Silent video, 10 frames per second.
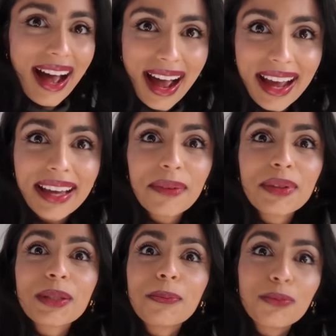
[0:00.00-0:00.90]
I
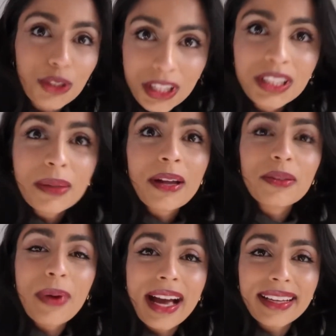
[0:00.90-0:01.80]
was just about
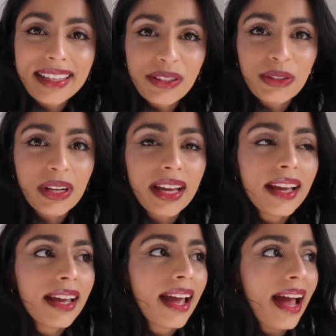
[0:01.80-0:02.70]
to pack
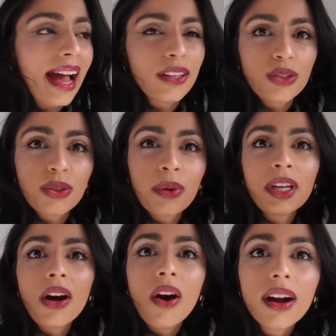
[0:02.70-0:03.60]
yesterday, and so then
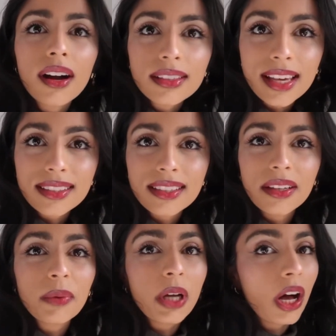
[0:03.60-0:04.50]
we all got
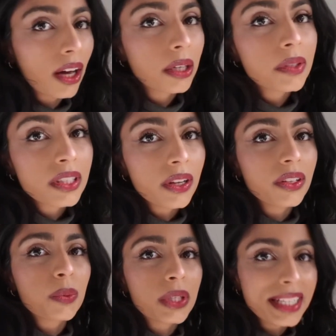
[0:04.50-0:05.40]
tested, we all got our
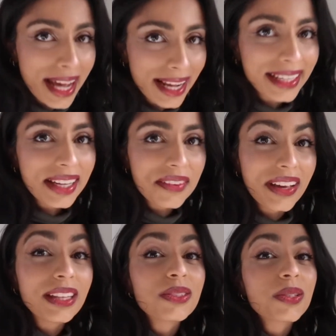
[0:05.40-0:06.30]
results, we're
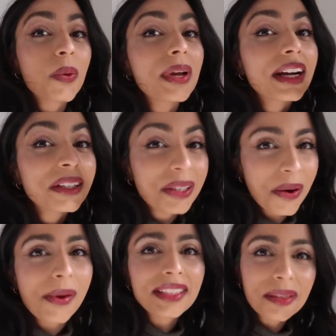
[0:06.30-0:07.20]
negative, and so we are
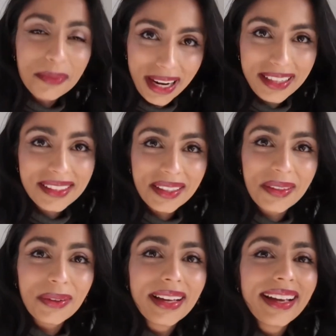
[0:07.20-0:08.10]
going to
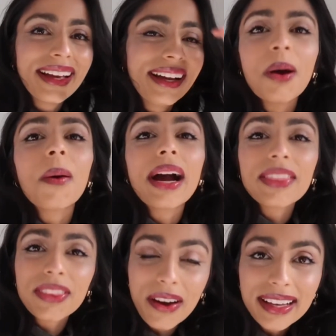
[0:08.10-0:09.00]
Mexico. So I
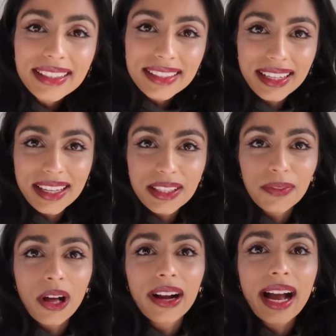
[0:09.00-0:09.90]
thought in today's
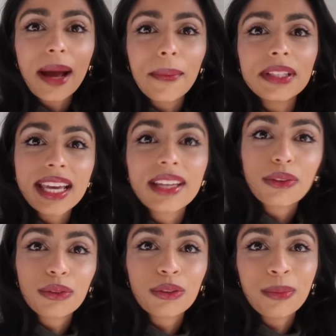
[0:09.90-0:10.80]
vlog, I would take
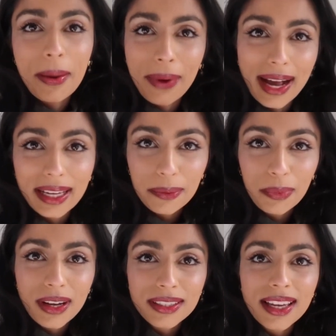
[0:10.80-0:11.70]
you through my packing
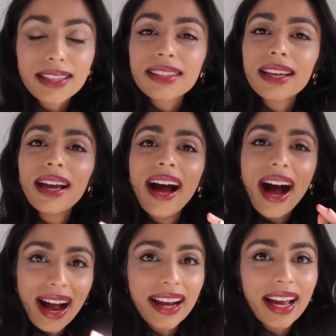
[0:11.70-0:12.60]
process.
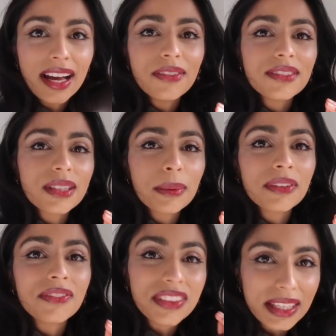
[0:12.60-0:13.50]
I have some
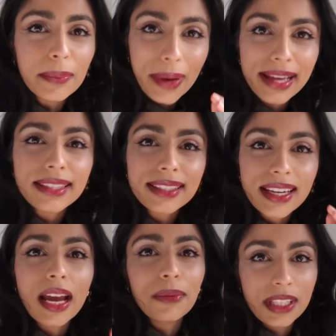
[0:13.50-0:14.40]
of the best
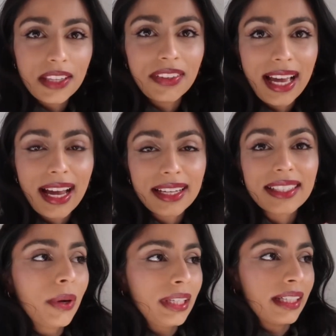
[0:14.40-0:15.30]
time-saving hacks
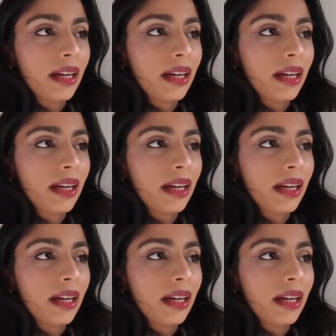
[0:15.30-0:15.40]
when it